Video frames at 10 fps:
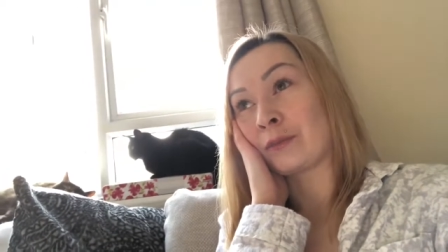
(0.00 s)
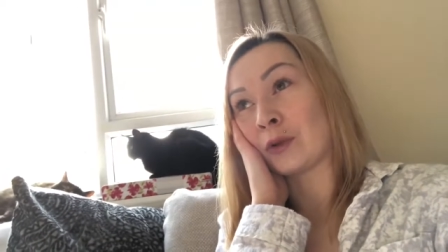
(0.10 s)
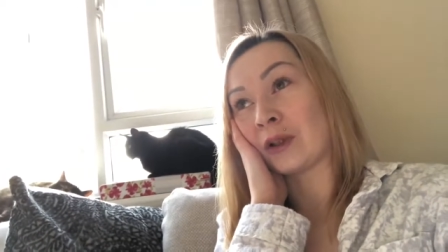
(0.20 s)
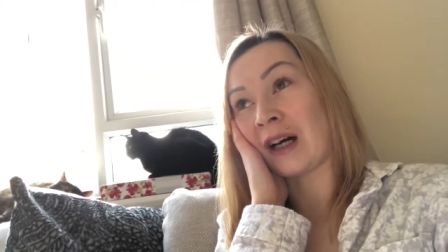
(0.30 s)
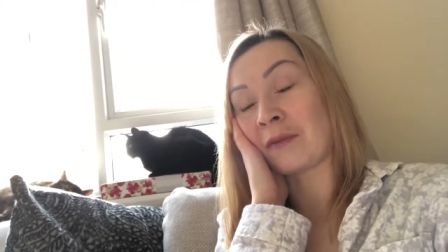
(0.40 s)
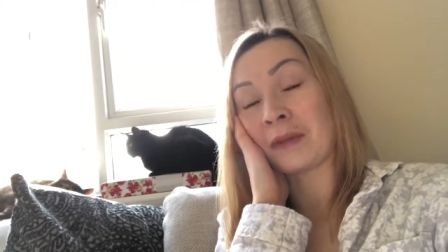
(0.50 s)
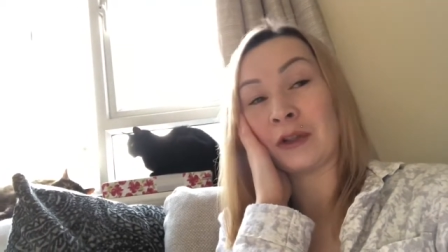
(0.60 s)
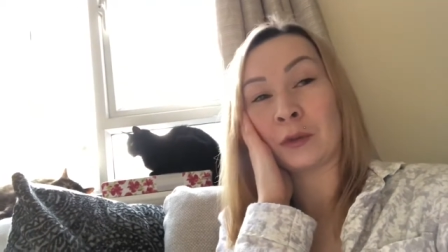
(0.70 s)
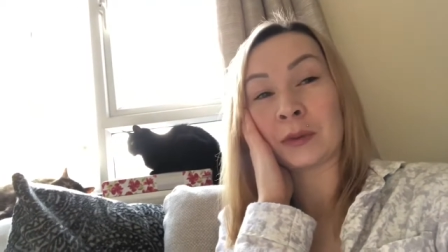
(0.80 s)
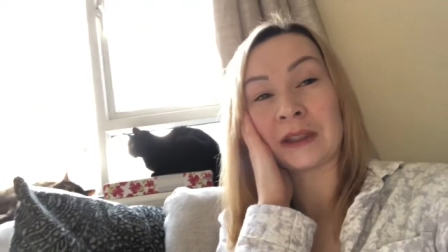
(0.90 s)
But I've
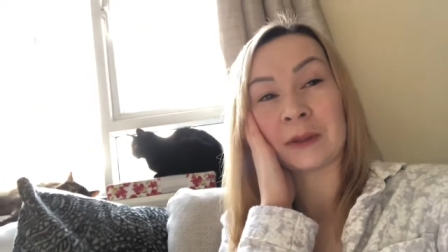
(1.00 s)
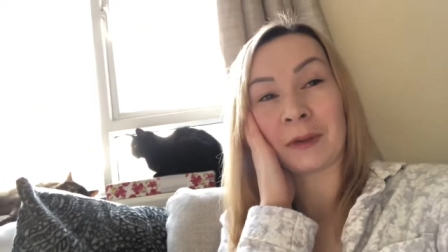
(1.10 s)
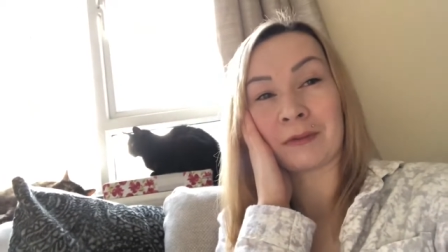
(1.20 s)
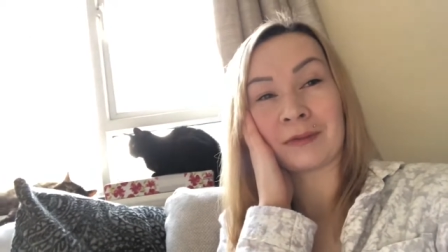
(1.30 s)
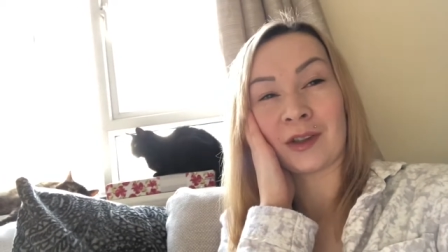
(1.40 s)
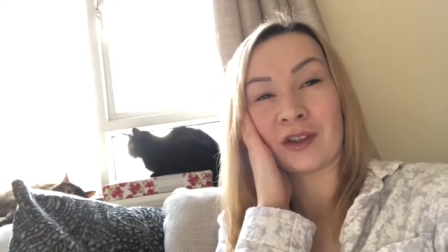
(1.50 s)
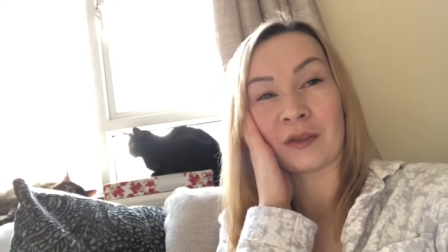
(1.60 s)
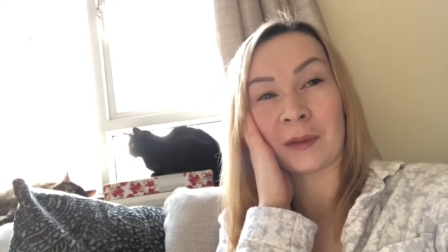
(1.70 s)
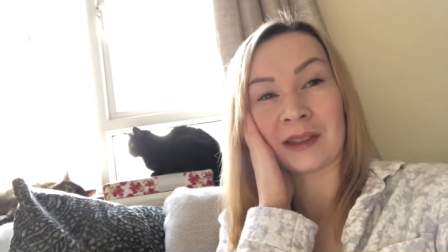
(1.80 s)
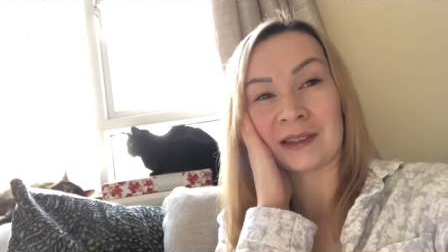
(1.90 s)
been up since about
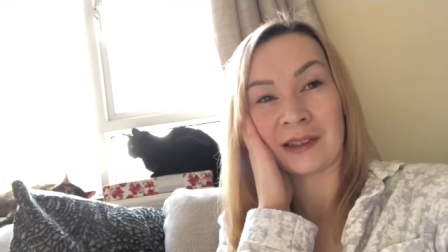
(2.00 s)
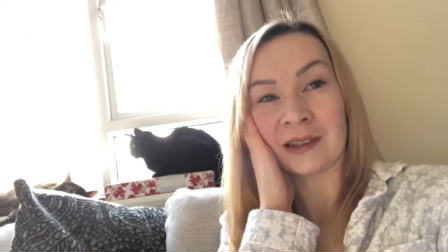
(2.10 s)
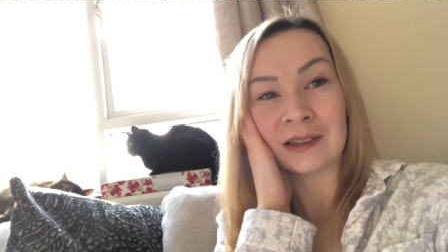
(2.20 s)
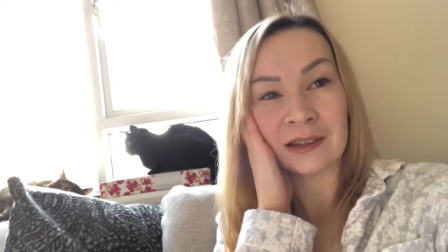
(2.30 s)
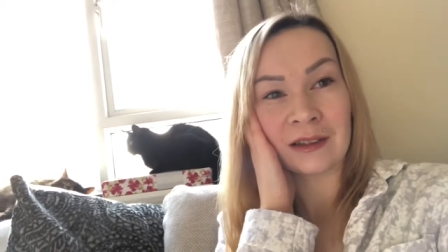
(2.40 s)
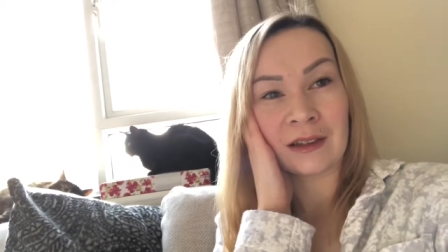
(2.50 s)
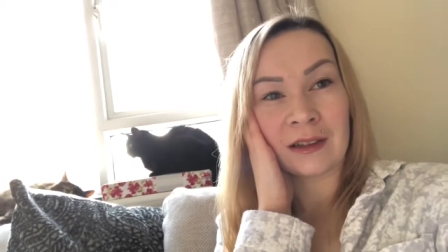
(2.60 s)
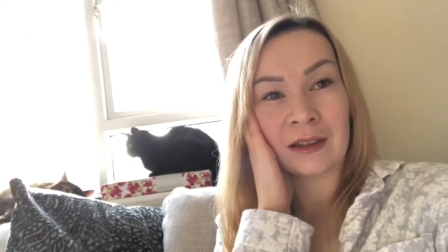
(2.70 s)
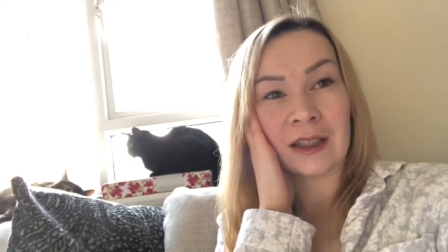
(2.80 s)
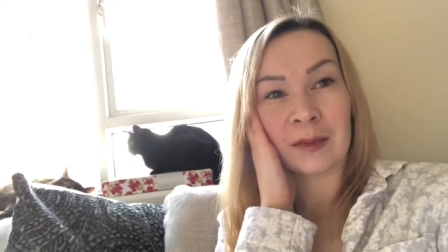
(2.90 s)
half past six
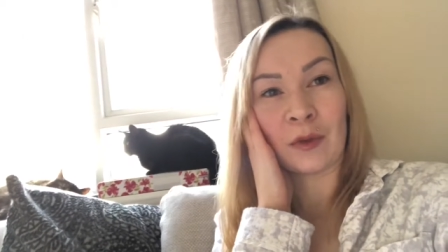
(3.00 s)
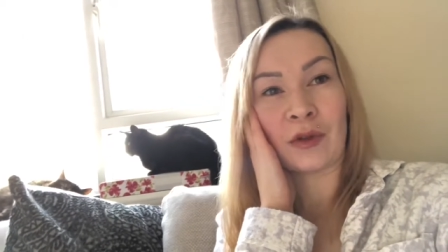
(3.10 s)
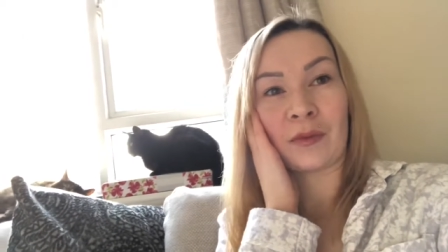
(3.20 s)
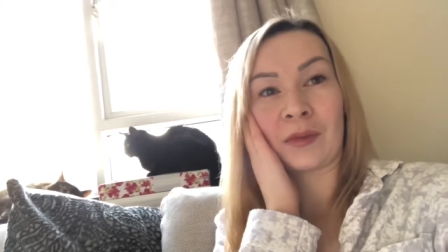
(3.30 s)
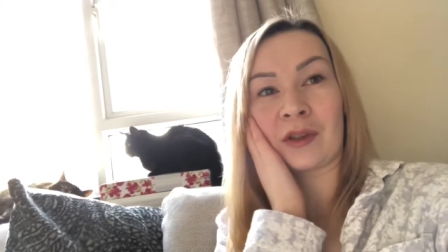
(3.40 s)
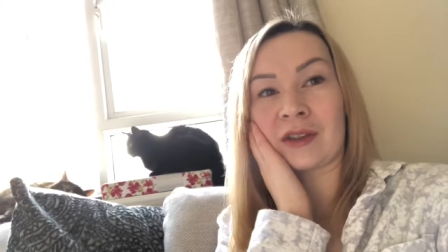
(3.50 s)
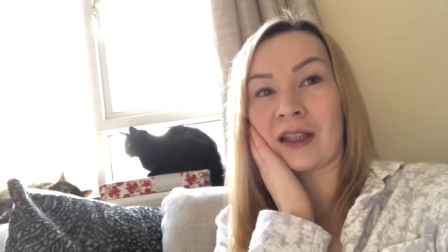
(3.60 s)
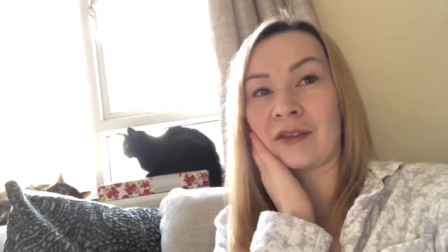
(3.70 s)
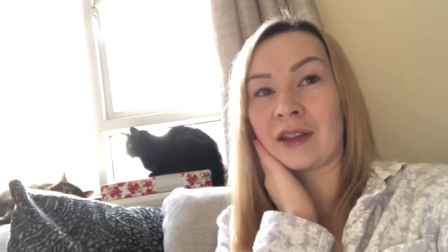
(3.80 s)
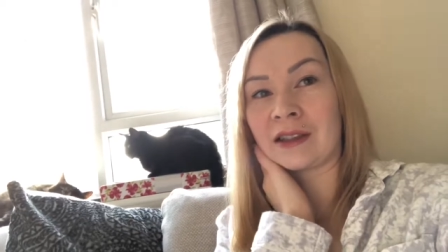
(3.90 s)
this morning because I
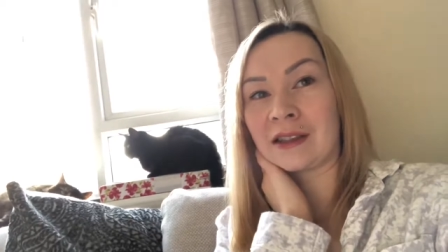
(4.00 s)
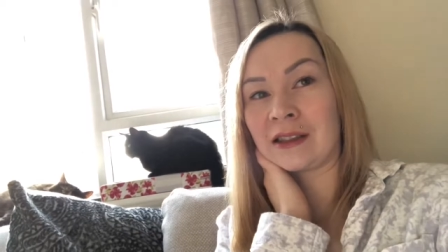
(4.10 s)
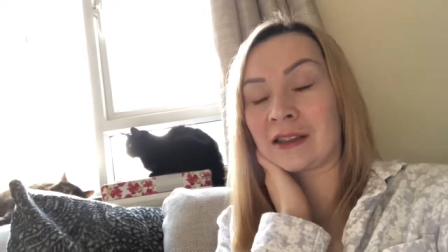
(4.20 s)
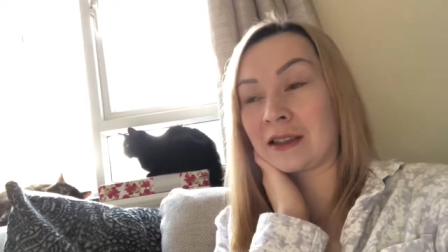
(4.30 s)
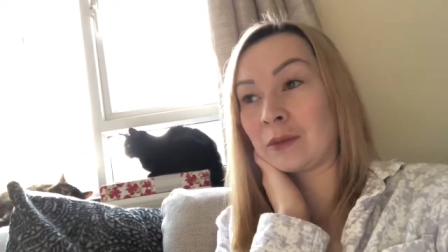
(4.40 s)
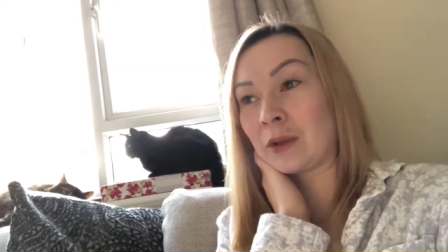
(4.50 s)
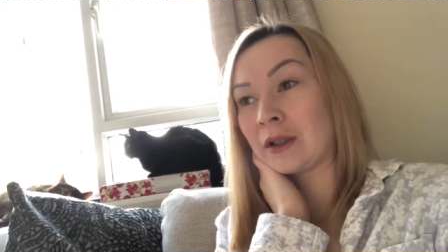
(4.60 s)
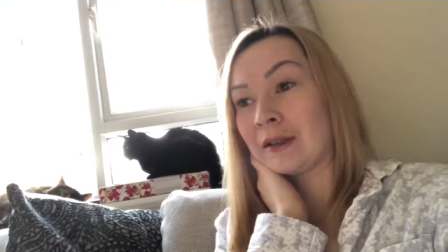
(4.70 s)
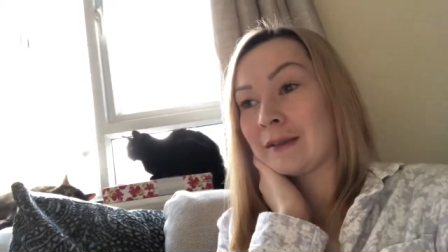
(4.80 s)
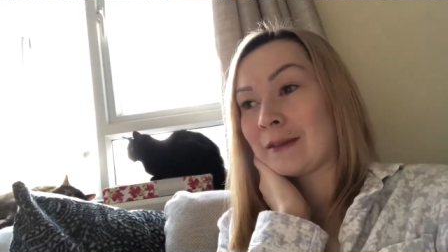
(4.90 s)
haven't had any sleep.
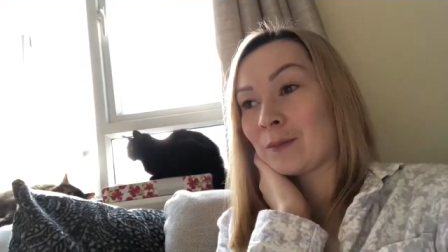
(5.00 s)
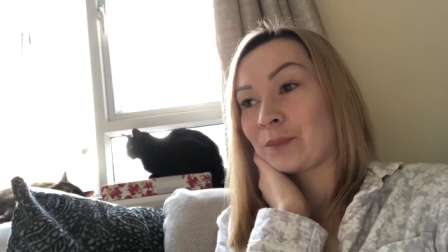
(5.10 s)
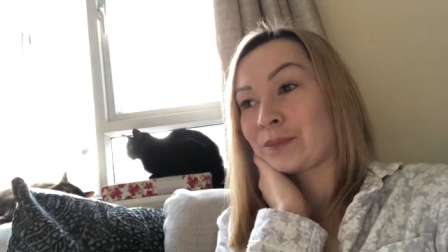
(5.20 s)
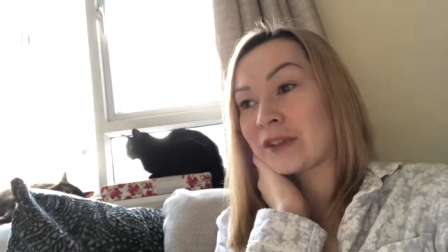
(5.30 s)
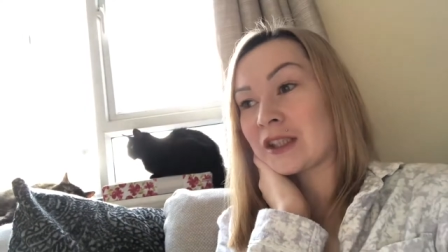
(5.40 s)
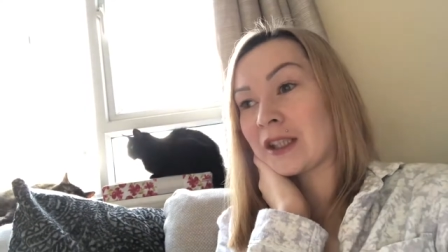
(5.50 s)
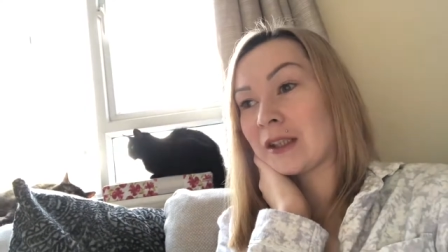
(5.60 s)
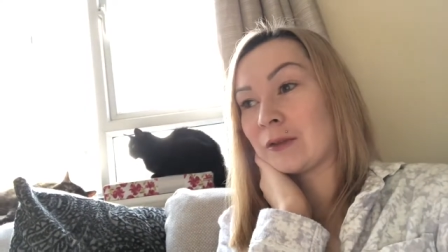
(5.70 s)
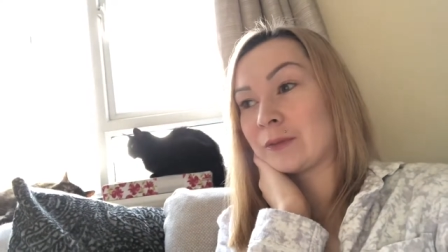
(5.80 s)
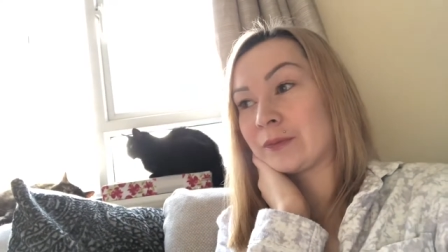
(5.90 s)

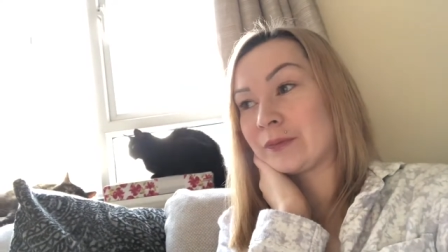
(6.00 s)
So